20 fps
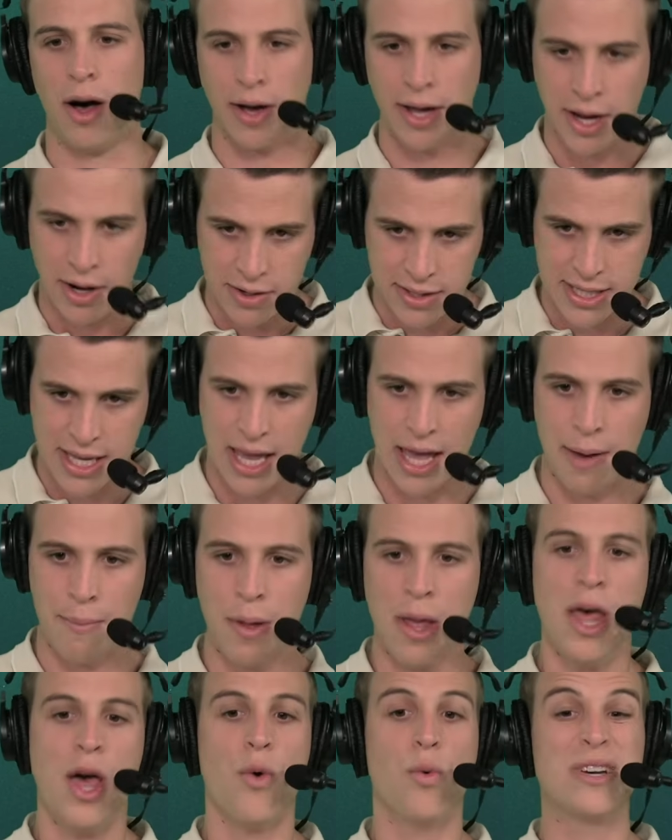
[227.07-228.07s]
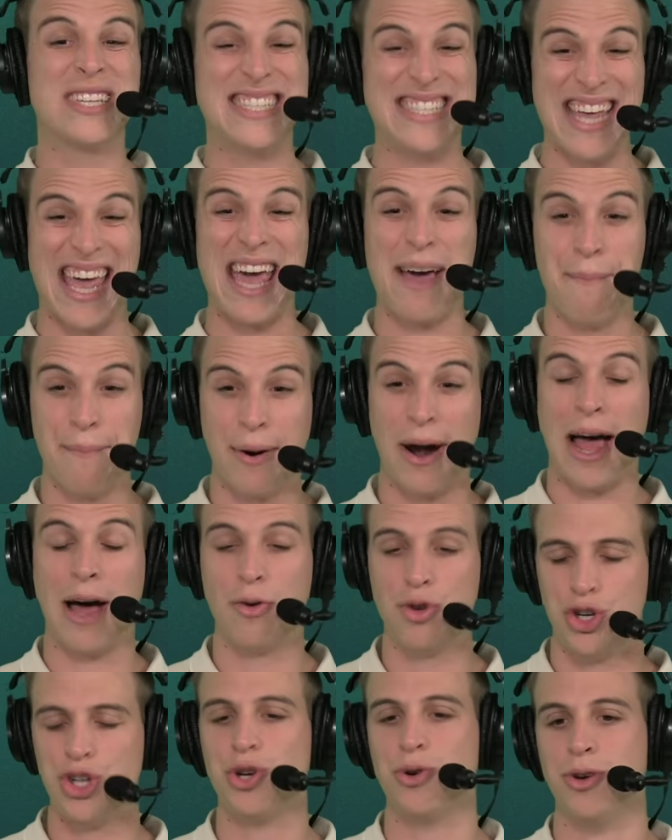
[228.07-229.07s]
Here's him with Sam
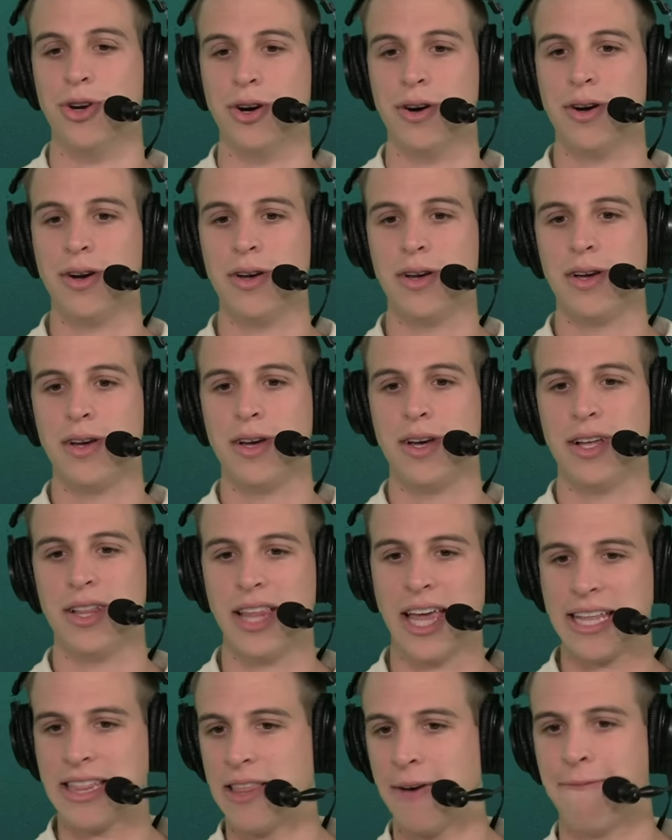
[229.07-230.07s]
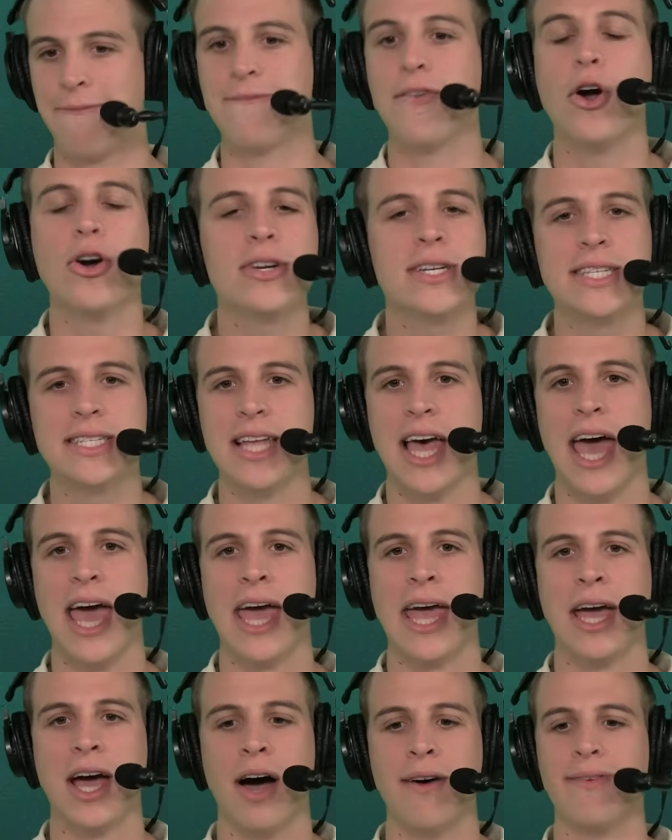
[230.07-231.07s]
Brown Jr., like the first
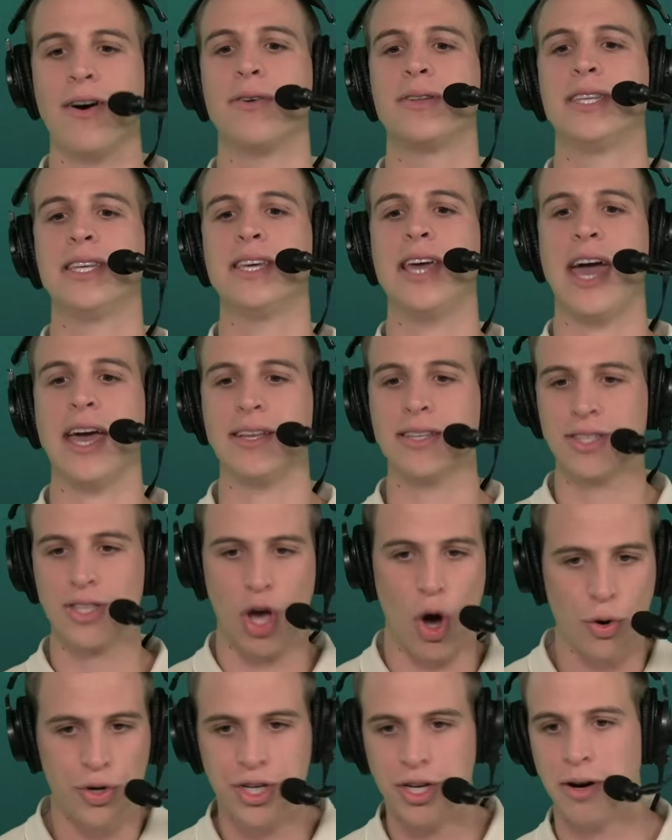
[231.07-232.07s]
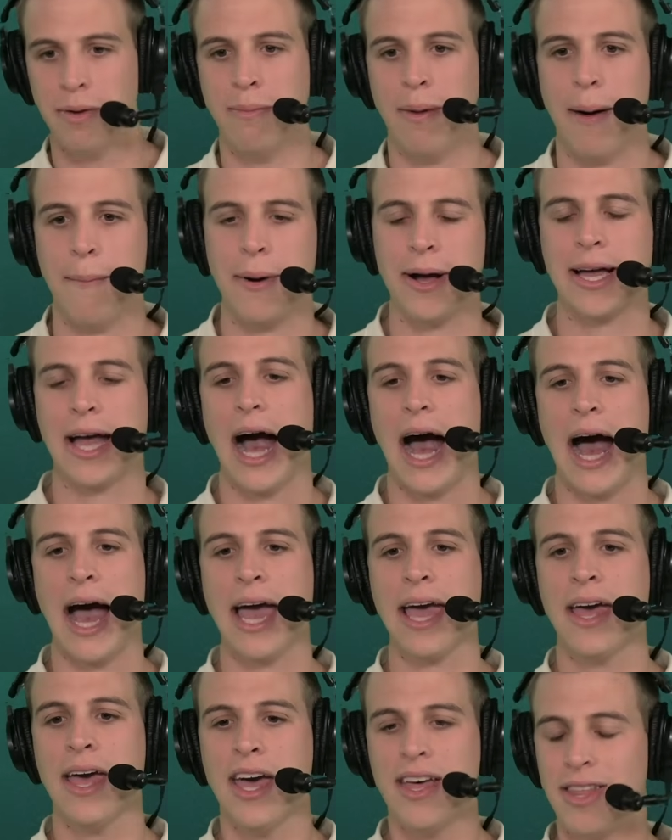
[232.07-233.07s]
day of OTAs, coaching him up. A
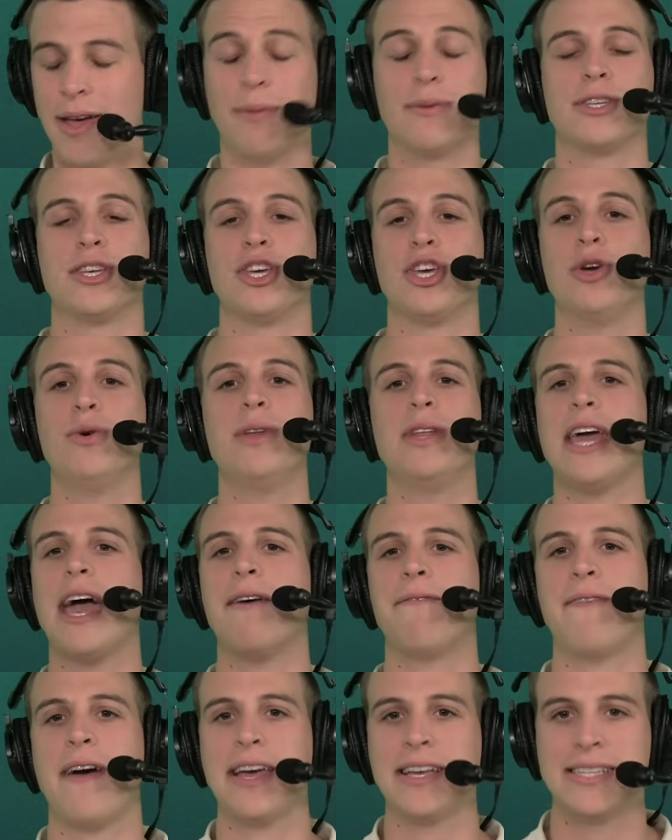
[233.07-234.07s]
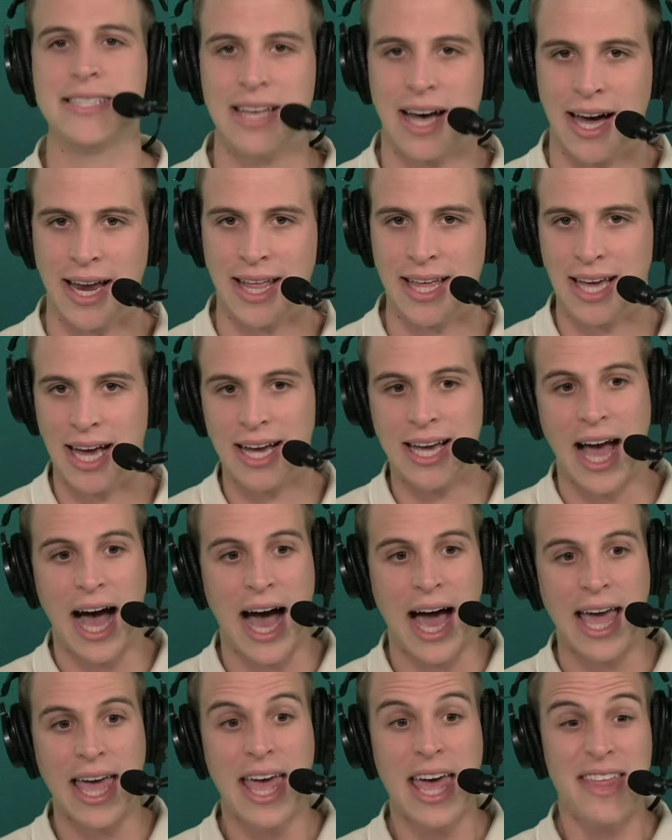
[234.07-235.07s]
guy that was a UDFA signing. A
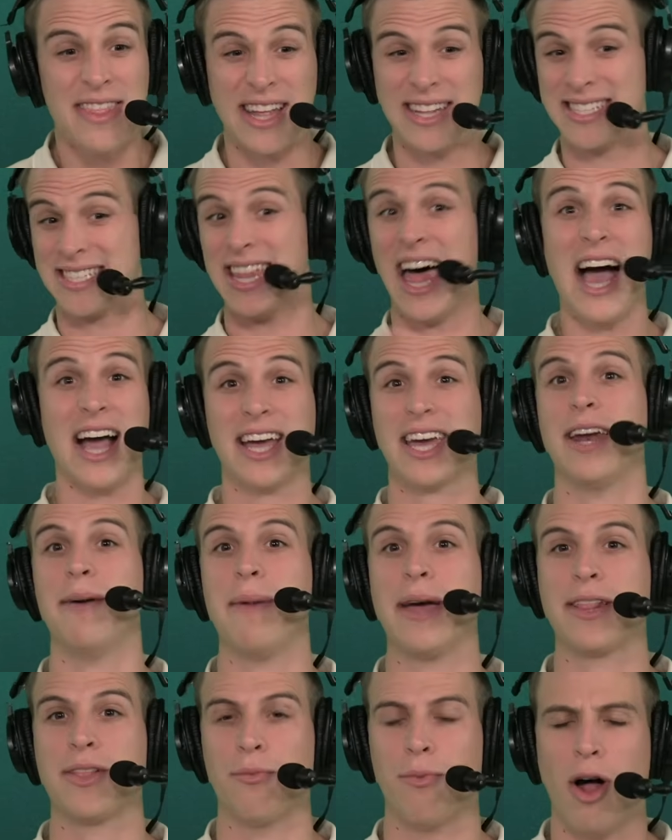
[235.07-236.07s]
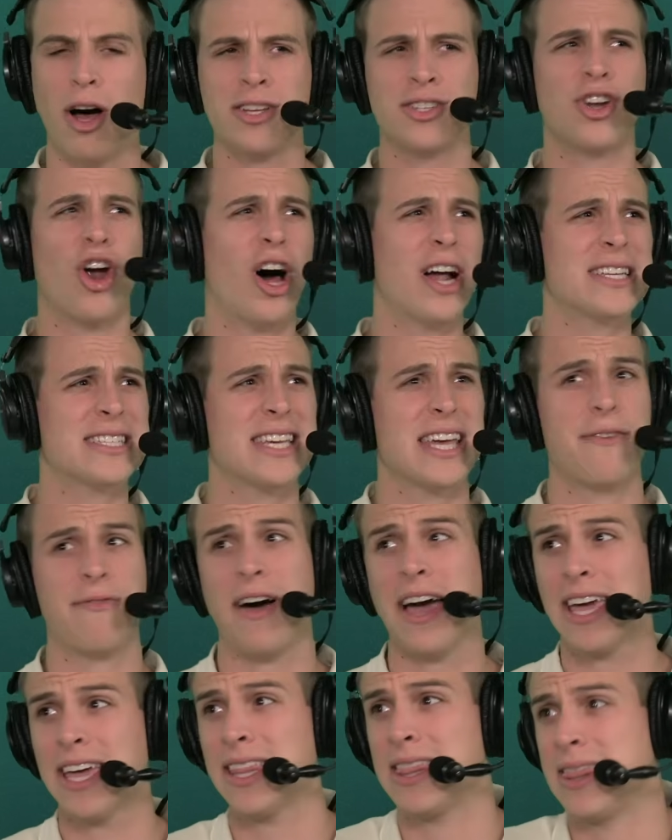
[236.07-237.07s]
guy that's not going to make the roster. Honestly, if
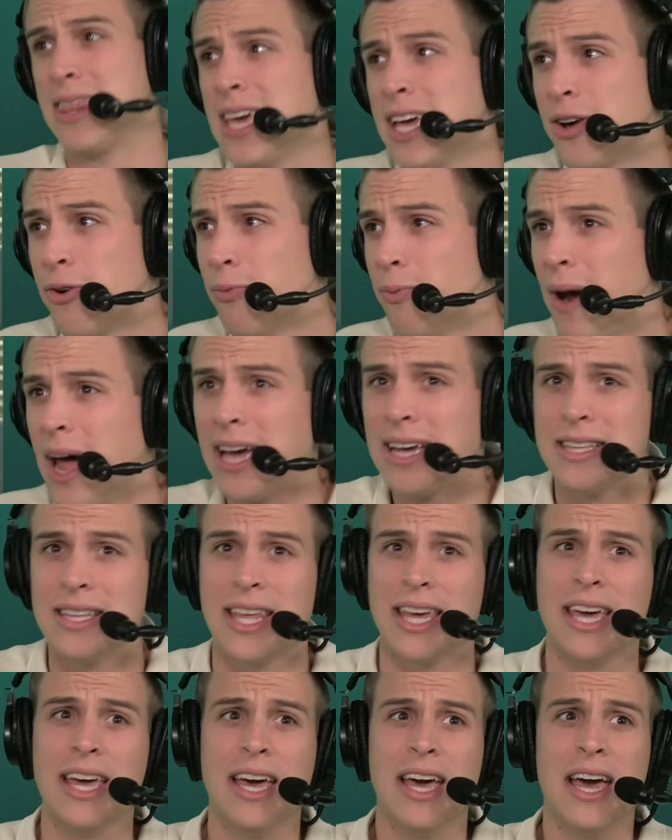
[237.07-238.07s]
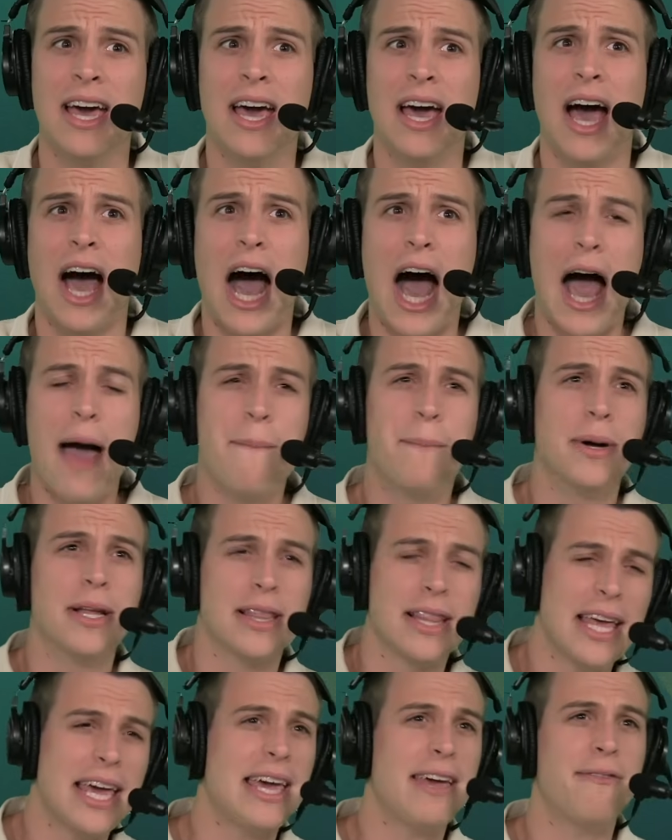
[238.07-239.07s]
I can think correctly, I
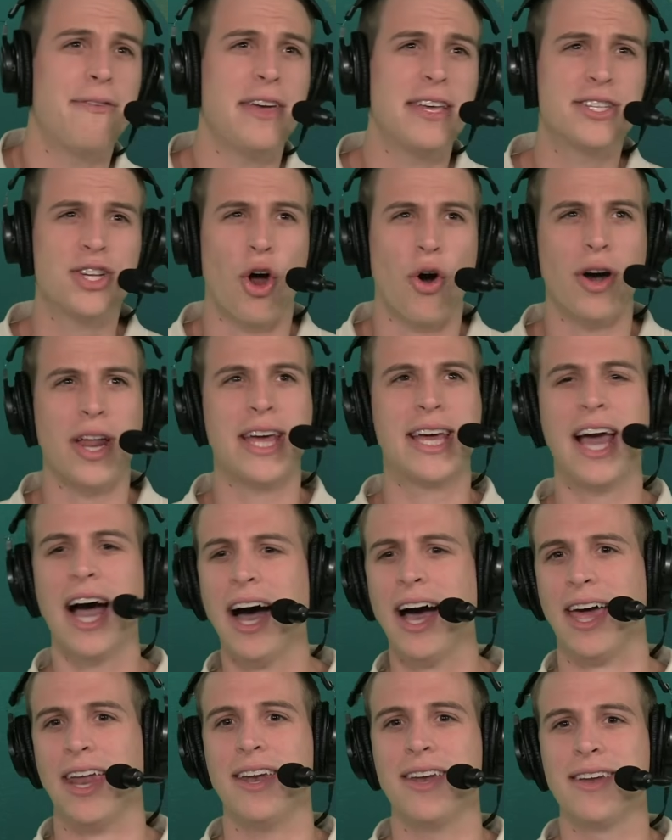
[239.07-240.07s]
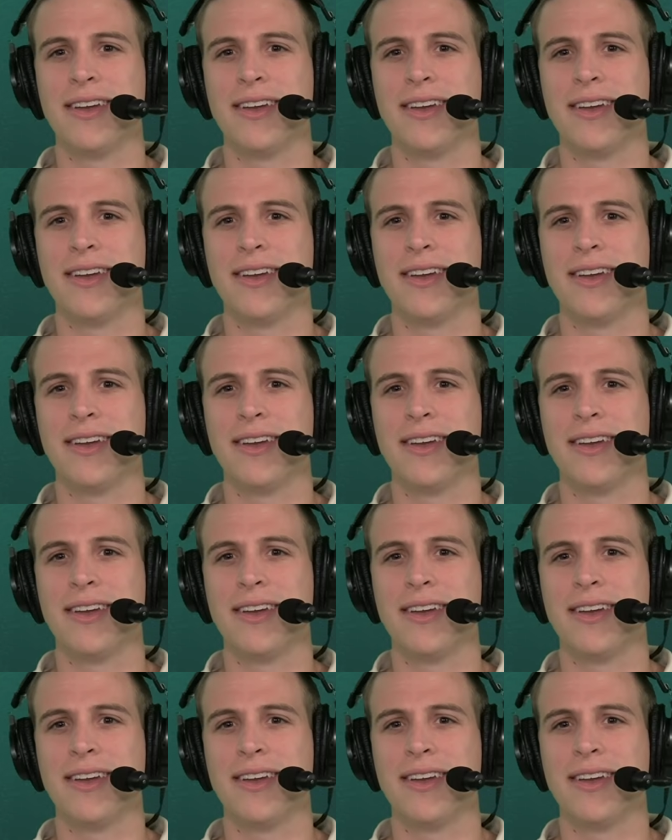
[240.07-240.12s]
believe he's already cut.